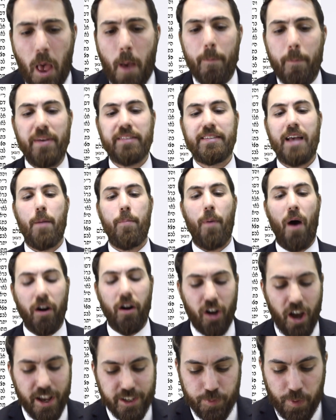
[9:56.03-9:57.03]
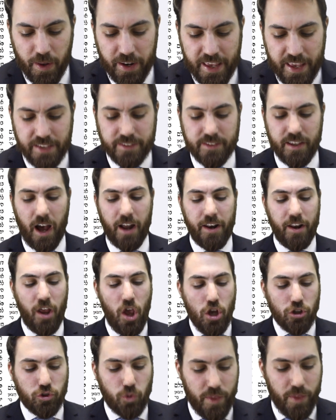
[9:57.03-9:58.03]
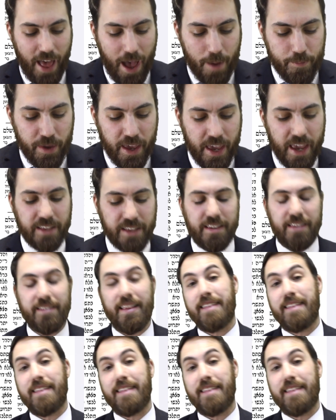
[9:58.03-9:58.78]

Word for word: Misabara is benisan. So what that means is